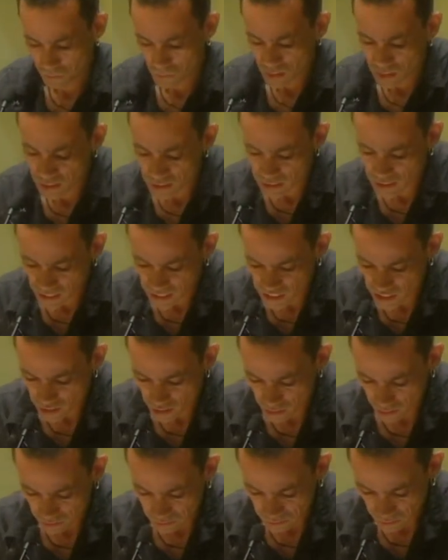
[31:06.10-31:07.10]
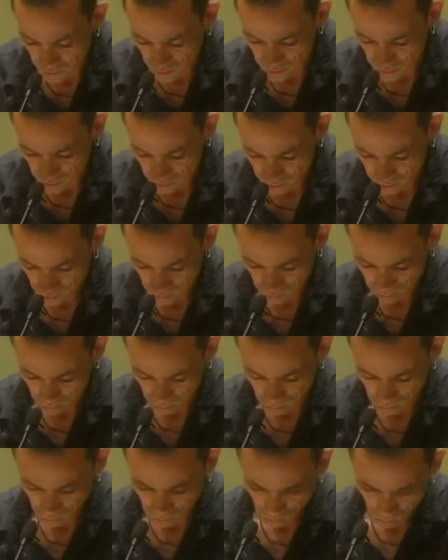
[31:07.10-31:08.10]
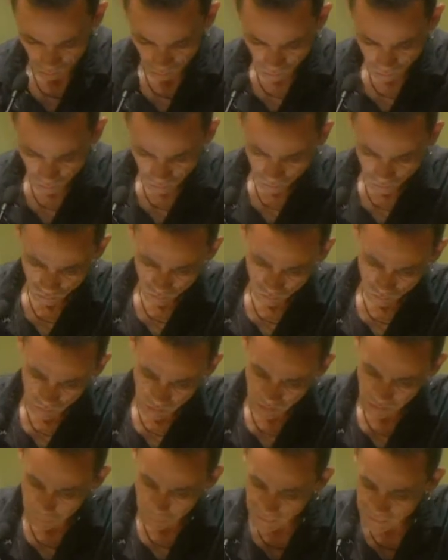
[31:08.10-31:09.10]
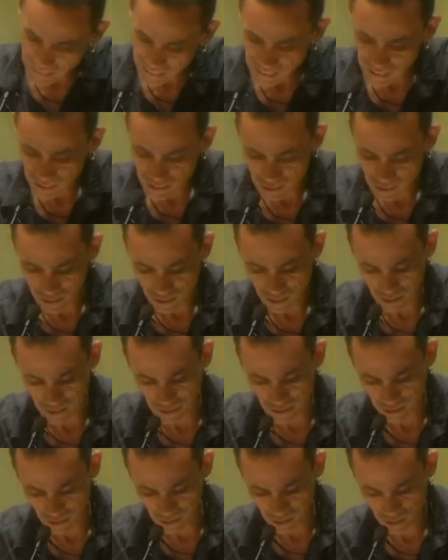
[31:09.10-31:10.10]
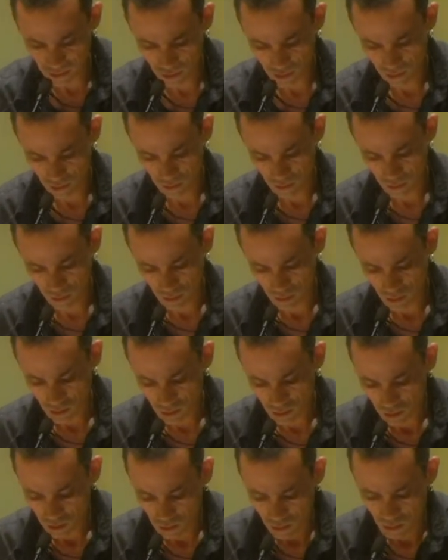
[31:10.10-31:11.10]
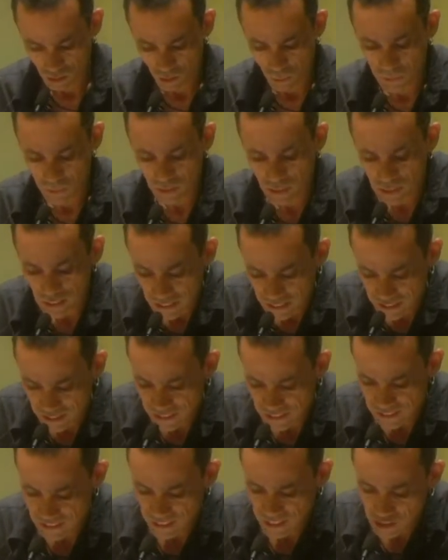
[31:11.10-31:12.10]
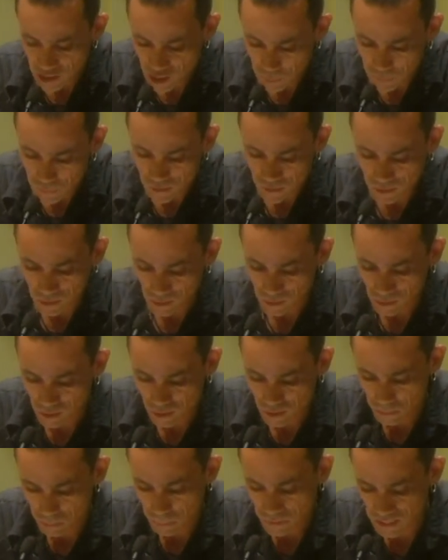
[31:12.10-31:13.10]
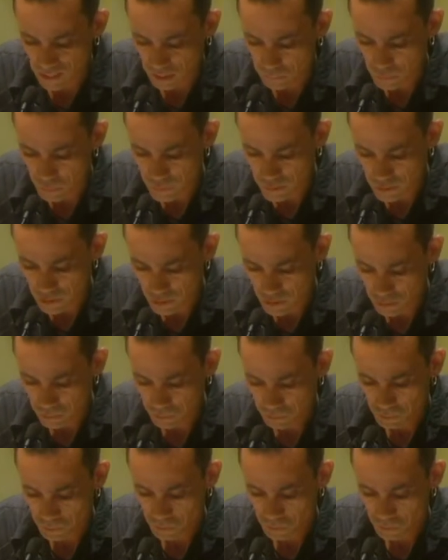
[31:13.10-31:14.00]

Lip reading: The texture of violence, the many colors it has when the less tangible things become real,